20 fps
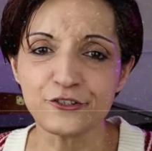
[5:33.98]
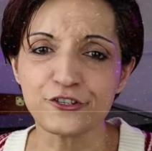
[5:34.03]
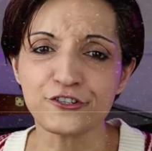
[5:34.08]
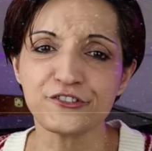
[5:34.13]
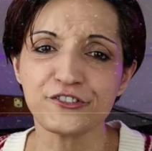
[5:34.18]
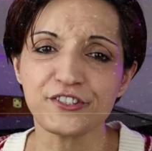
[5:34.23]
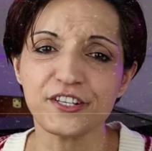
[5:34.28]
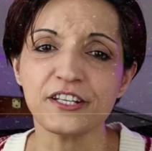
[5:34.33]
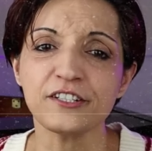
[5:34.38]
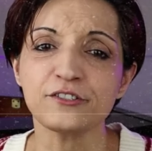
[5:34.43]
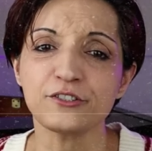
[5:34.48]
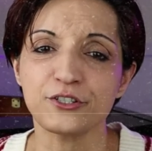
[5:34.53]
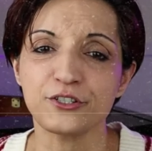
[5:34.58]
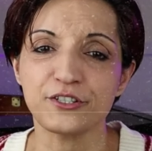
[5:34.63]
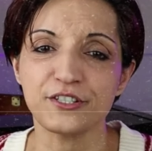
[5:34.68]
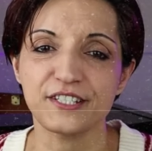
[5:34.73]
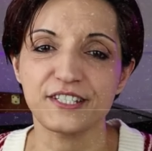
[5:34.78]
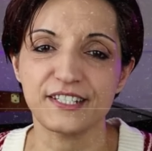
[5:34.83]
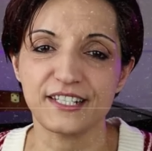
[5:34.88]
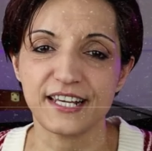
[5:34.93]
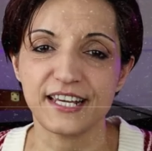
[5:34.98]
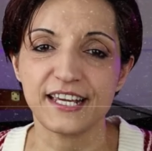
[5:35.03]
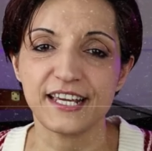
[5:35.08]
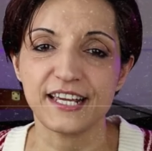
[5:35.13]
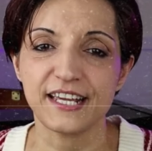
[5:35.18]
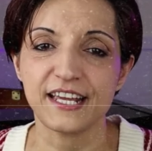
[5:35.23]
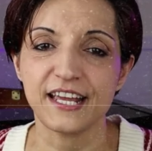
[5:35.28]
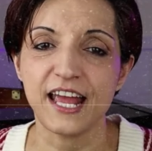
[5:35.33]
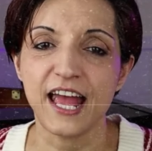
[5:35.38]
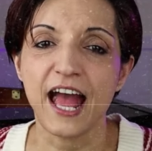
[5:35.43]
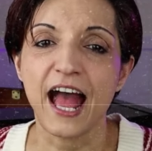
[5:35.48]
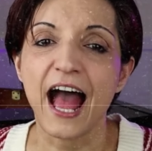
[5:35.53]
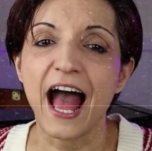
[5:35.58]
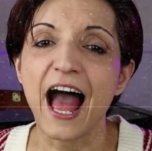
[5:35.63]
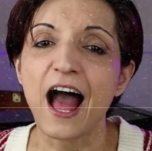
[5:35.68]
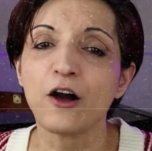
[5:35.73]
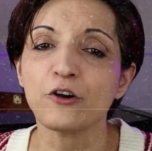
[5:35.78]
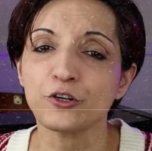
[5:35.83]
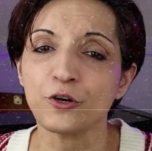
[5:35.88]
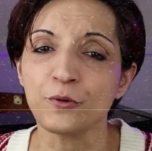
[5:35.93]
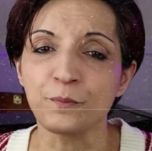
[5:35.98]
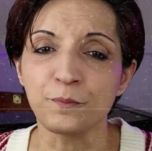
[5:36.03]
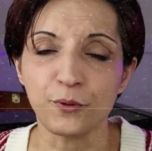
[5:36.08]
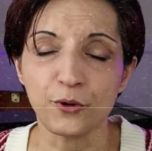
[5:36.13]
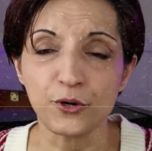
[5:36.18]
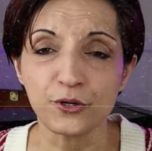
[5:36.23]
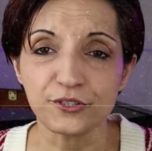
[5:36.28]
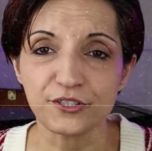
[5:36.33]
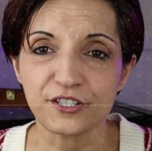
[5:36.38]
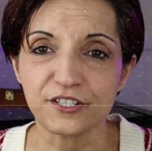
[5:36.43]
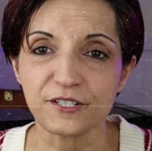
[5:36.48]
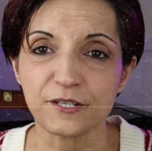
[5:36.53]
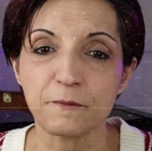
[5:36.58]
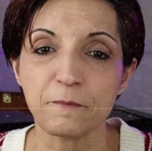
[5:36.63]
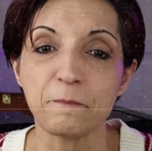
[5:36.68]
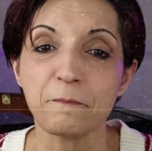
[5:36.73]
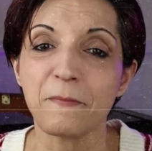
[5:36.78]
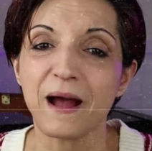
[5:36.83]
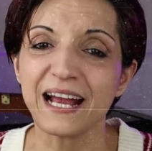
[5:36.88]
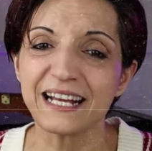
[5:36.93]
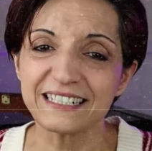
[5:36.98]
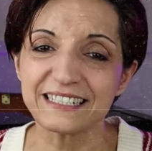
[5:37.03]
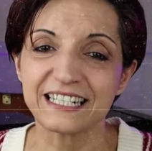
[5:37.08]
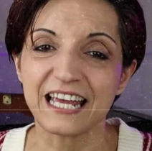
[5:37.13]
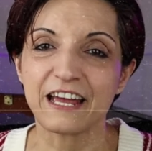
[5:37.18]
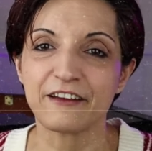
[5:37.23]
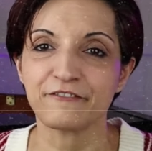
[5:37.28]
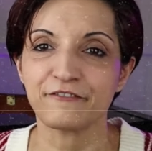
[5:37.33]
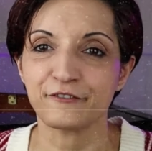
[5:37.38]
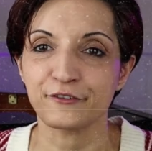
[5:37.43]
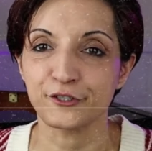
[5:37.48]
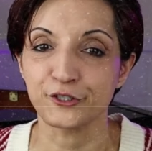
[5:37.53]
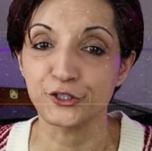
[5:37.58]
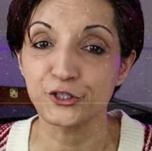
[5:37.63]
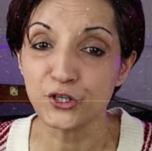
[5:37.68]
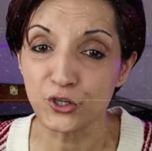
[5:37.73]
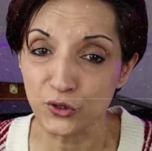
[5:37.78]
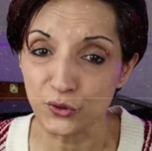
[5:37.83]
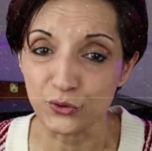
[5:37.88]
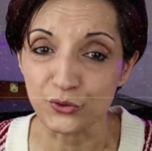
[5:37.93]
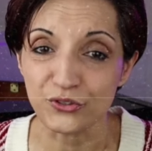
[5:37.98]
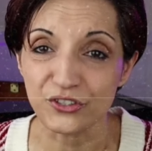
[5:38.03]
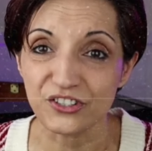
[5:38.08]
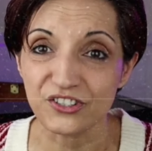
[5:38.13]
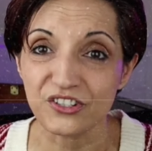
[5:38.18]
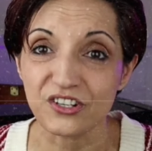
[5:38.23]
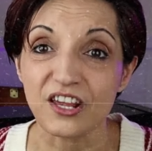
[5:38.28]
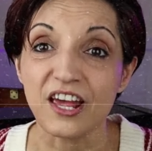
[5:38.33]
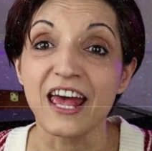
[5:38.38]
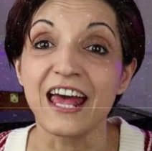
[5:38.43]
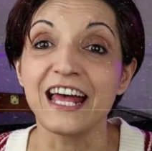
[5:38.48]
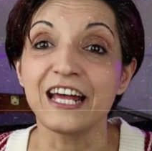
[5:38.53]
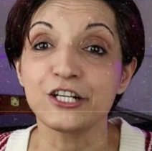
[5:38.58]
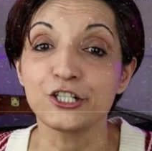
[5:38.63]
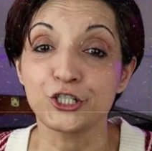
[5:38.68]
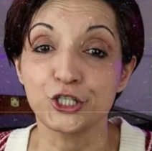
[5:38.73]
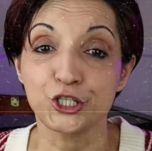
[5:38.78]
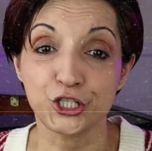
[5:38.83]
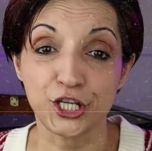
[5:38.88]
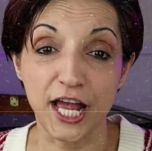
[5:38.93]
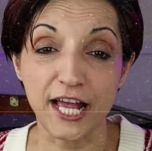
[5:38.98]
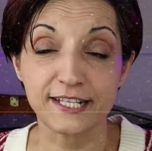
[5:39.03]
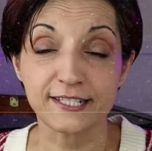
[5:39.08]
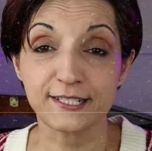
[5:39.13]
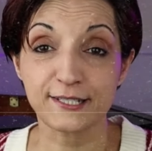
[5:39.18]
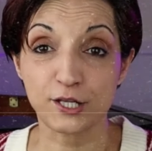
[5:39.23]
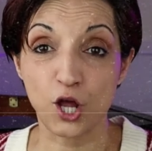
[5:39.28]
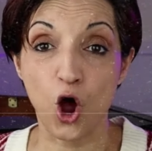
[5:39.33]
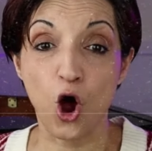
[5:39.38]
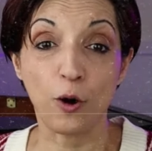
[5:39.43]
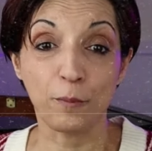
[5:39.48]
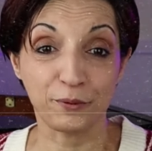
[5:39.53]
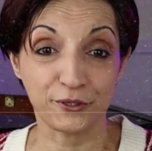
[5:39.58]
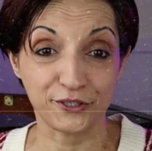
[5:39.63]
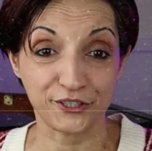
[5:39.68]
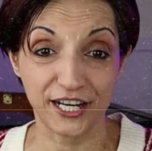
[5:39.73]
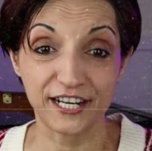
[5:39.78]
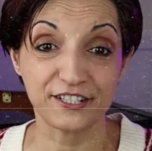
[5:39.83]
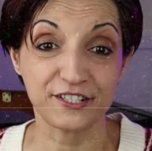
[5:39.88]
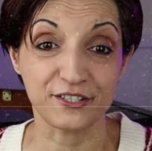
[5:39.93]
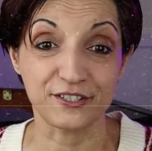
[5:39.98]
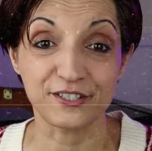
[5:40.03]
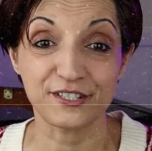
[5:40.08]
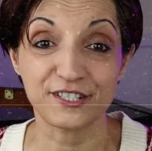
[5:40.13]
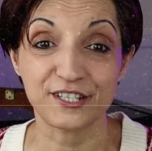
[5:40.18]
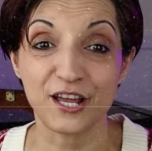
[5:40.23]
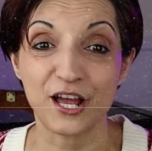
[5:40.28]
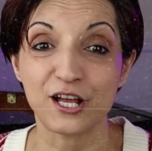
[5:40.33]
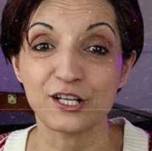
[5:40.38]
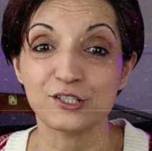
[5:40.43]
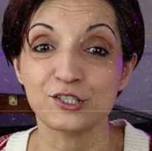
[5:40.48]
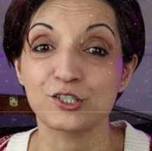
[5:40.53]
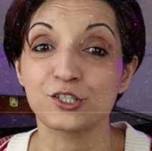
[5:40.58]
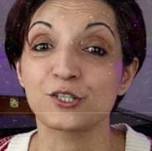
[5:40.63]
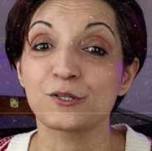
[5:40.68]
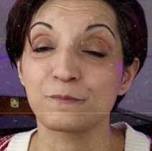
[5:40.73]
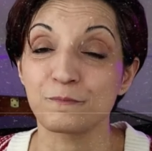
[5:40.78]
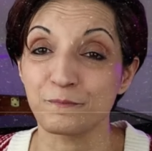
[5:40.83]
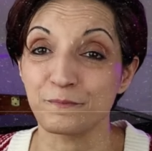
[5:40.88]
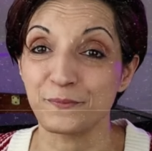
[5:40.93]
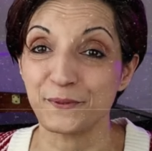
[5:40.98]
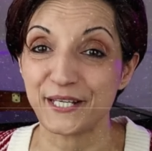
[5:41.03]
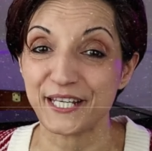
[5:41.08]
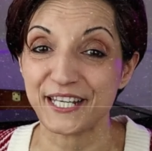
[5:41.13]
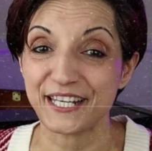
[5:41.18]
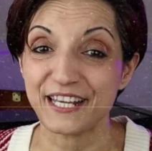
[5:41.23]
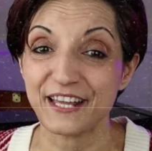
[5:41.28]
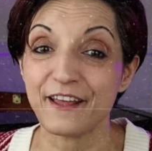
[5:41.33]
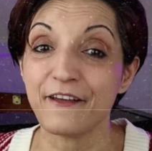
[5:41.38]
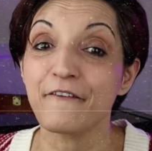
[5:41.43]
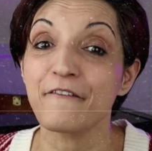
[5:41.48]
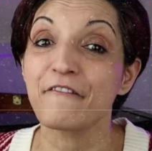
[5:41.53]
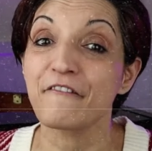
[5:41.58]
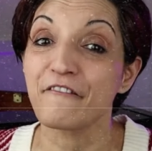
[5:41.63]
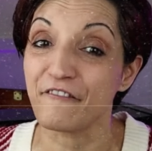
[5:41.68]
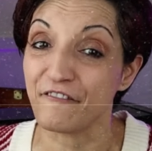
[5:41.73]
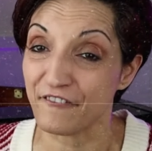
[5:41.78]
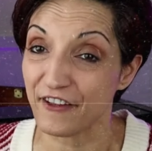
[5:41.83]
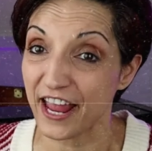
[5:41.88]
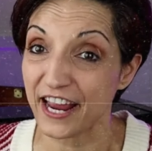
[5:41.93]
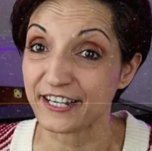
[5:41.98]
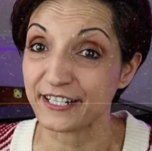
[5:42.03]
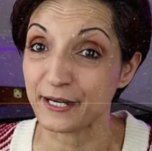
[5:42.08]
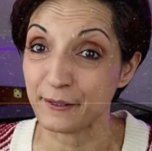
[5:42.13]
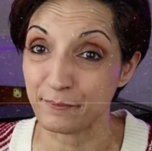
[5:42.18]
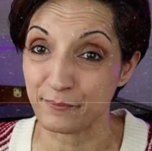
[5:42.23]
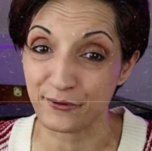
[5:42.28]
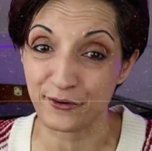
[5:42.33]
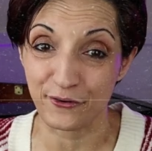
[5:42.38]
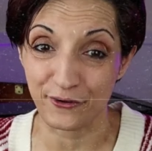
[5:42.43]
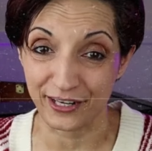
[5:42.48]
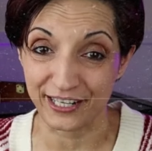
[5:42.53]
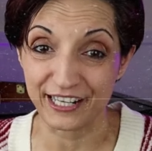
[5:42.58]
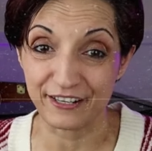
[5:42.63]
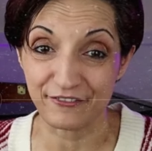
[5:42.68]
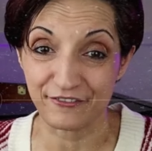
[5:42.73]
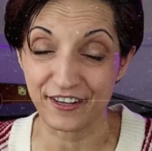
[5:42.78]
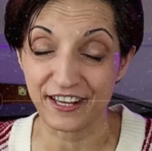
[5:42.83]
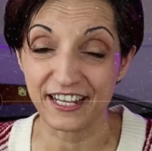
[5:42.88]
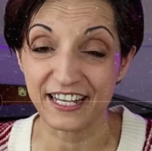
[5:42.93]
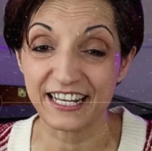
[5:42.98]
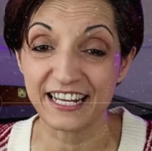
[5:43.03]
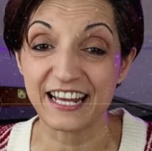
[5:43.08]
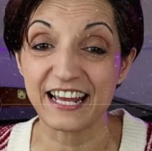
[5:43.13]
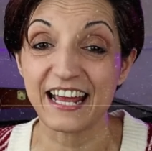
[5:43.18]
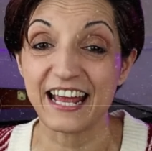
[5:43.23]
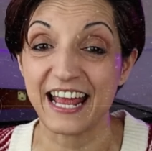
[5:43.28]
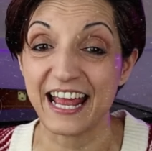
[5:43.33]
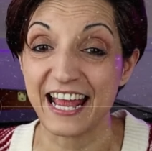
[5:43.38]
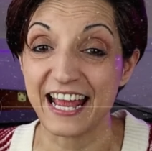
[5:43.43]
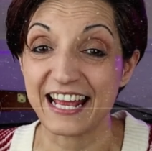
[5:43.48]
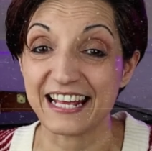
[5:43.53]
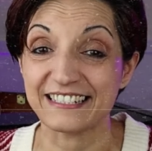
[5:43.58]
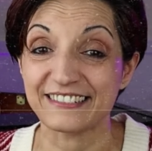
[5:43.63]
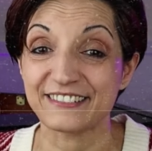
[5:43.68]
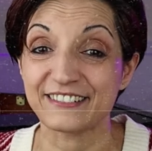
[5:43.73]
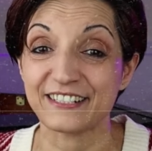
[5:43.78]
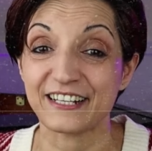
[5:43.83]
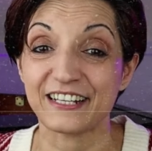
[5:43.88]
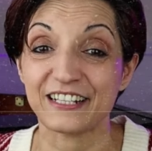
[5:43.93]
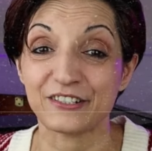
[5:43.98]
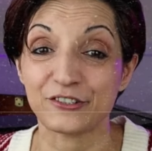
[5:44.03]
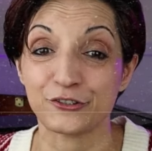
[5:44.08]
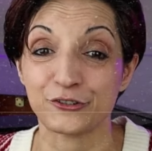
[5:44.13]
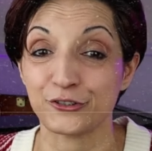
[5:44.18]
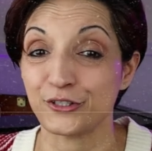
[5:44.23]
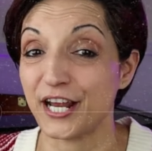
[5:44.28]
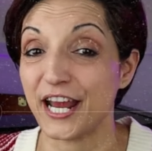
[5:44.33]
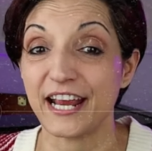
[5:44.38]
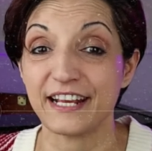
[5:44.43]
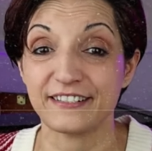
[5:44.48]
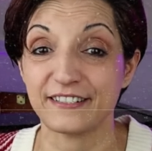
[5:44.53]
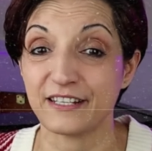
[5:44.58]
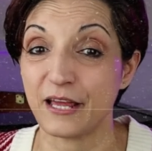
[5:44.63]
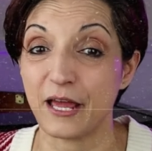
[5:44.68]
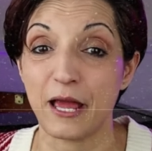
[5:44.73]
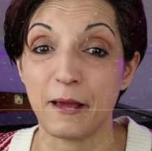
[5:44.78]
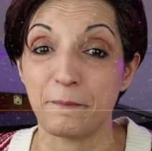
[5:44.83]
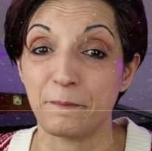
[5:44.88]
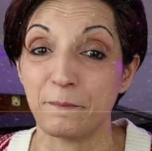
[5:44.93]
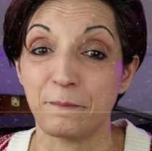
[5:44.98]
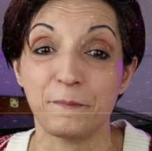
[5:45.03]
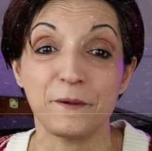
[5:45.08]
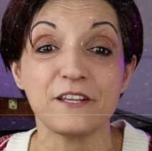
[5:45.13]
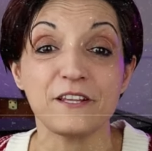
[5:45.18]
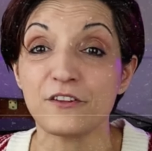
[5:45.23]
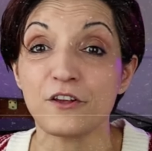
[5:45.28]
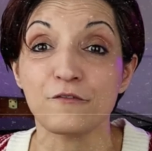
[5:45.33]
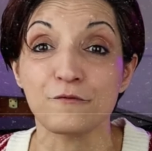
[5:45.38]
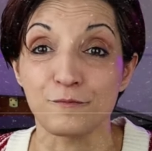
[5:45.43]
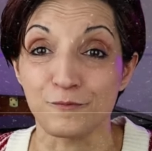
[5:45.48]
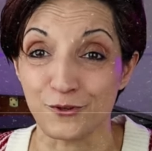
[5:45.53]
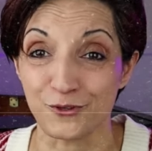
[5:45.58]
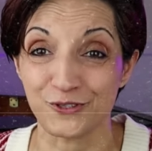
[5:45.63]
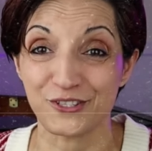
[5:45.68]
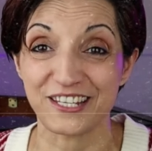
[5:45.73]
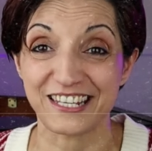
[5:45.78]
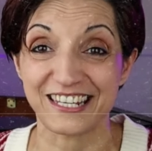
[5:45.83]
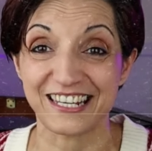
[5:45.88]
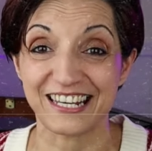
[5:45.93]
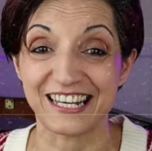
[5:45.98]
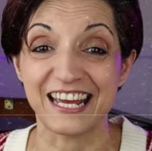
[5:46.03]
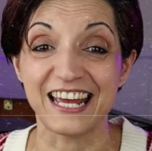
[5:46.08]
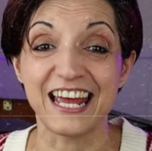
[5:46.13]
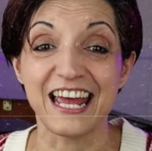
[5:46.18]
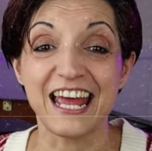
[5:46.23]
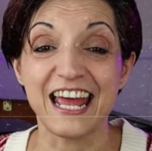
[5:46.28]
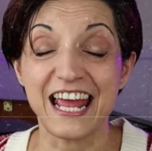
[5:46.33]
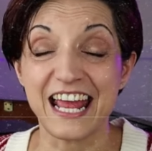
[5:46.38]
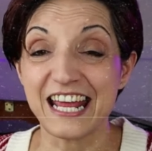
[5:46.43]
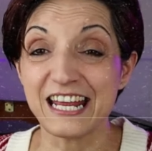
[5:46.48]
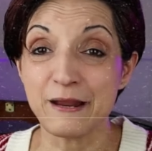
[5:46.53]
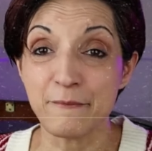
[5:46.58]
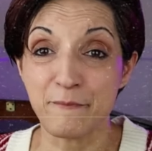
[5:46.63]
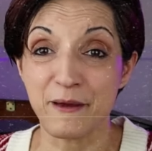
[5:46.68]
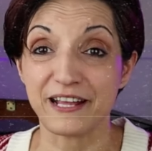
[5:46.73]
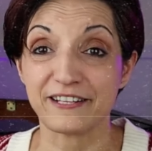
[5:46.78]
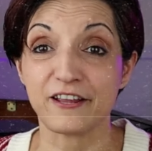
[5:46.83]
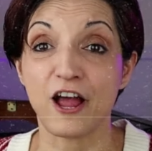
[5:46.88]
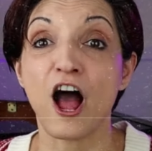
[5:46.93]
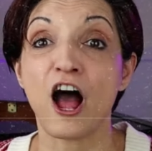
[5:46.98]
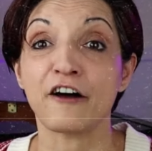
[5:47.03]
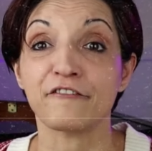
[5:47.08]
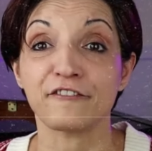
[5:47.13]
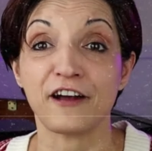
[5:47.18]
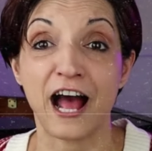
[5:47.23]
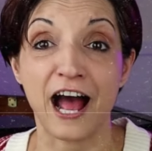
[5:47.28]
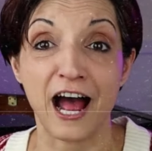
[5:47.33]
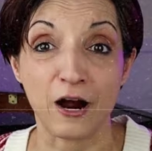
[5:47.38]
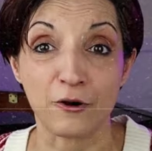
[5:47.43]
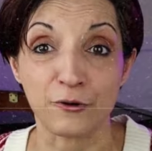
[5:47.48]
interesting to see how composers might have used chance operations to be very prolific and create a piece of music in a matter of